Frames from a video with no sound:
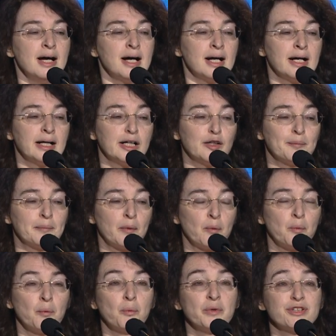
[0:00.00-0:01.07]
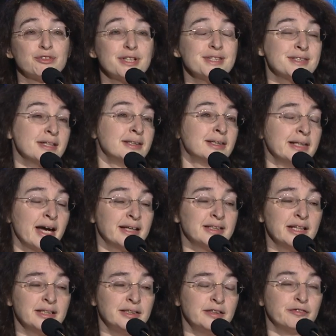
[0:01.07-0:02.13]
Um, we recently
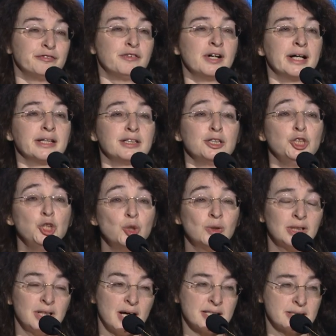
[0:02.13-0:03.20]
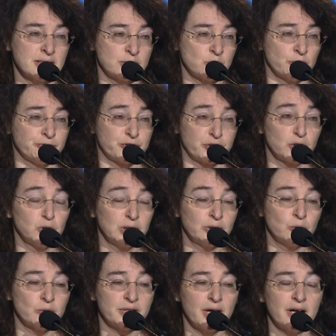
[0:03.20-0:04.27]
identified new classes of
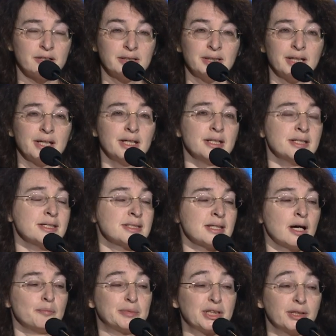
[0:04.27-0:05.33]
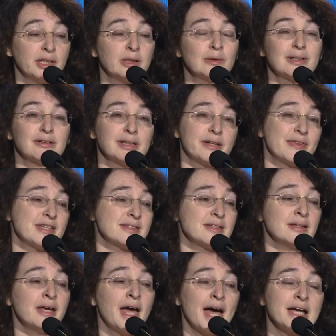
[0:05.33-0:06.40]
regulatory RNAs, uh, particularly this
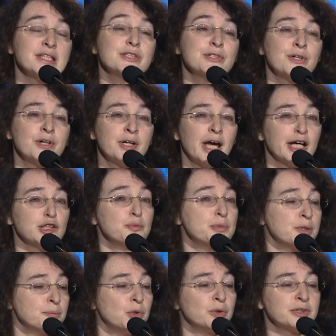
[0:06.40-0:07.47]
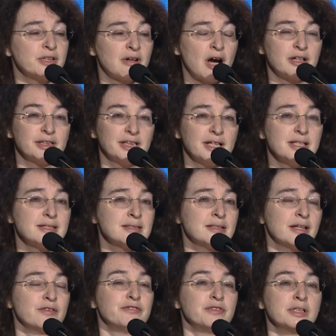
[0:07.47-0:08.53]
enhancer and promoter RNAs
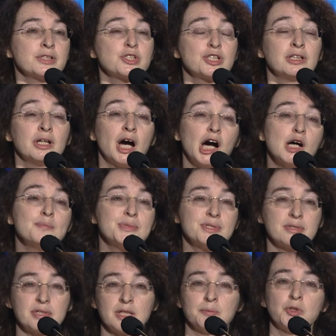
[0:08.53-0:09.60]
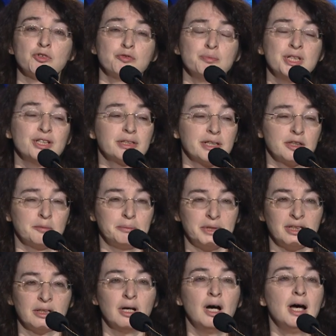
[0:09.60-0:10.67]
that function upstream of
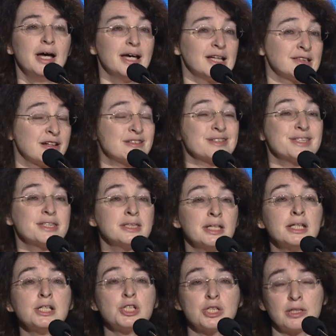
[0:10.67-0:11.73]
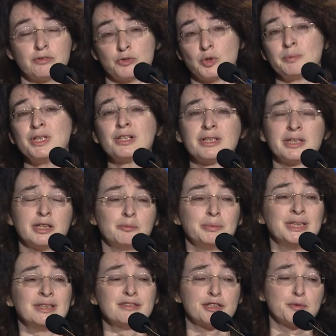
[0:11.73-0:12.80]
miR-10b and are essential for MIRTNB,
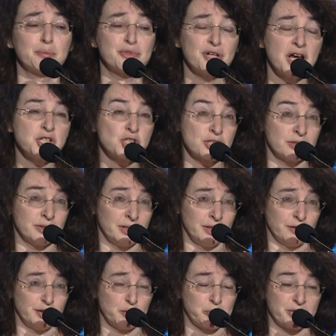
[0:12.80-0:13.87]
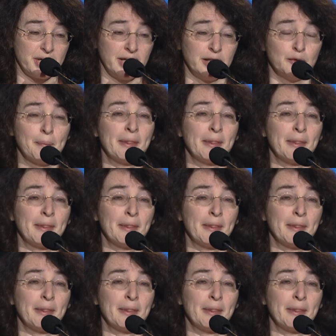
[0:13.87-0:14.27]
the repression in the brain